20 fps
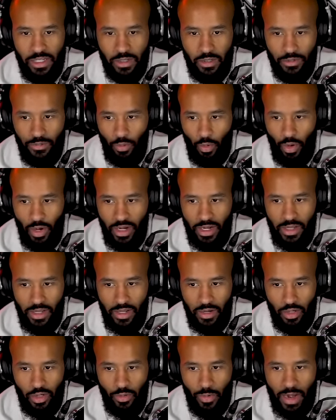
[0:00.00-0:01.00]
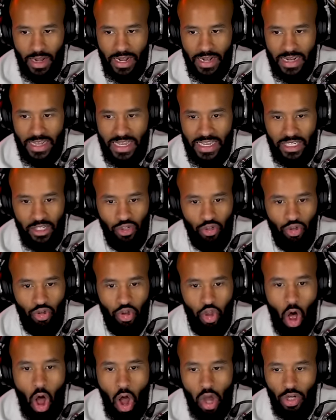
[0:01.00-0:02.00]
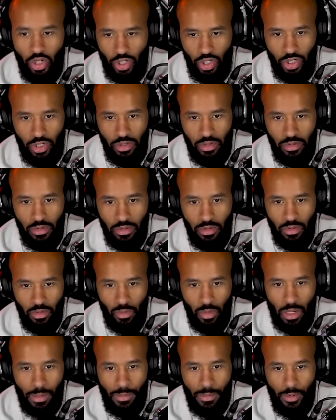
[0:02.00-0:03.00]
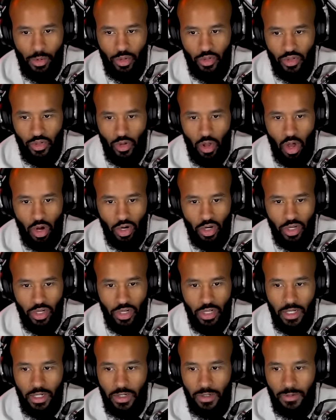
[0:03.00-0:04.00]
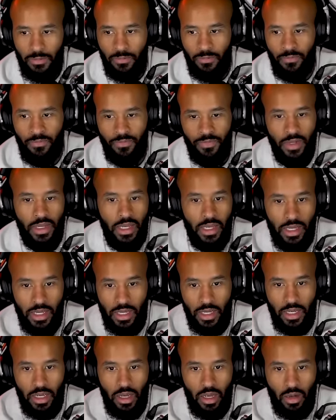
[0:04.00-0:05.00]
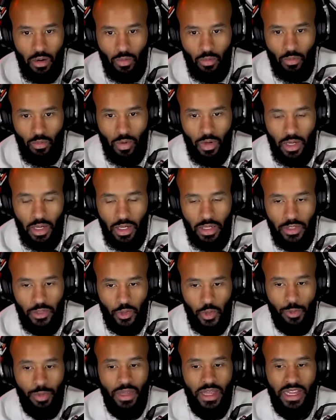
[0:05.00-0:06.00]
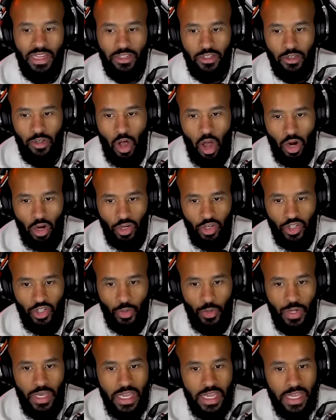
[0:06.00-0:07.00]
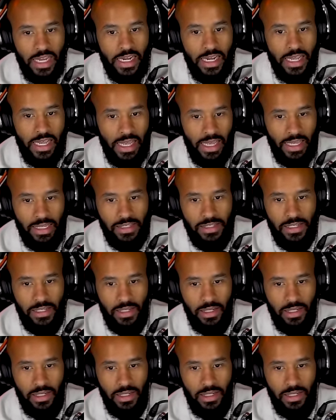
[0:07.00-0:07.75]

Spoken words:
of the void. Granted, he's longer. What I mean by who's longer? Superlek is longer, so he can hit